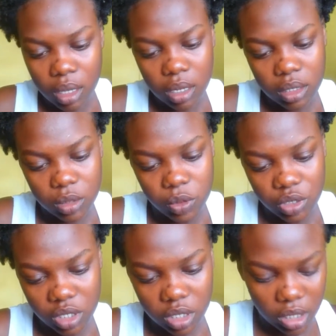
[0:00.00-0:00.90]
let's see which one
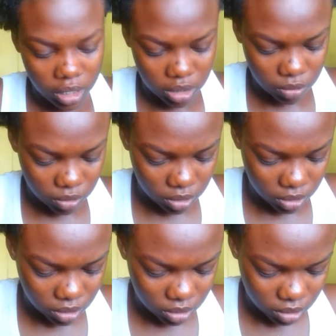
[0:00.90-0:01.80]
is the lighter one.
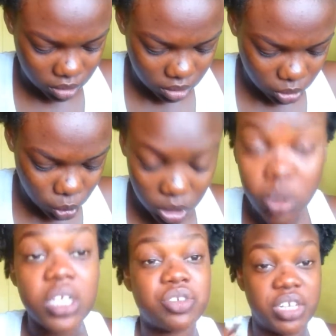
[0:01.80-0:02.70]
No, this
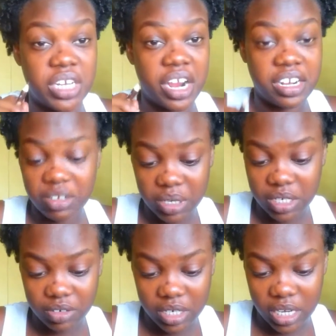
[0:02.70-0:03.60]
one is really dark this one
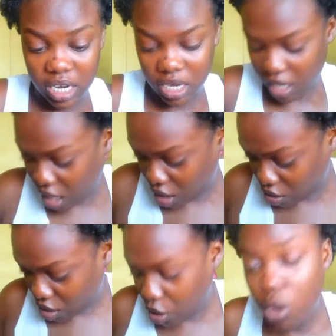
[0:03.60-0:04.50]
is really dark
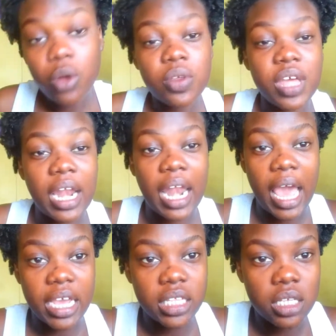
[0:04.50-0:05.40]
you can go in with a
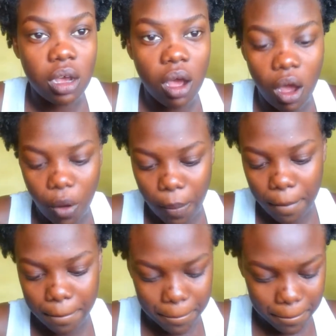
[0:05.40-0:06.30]
lighter um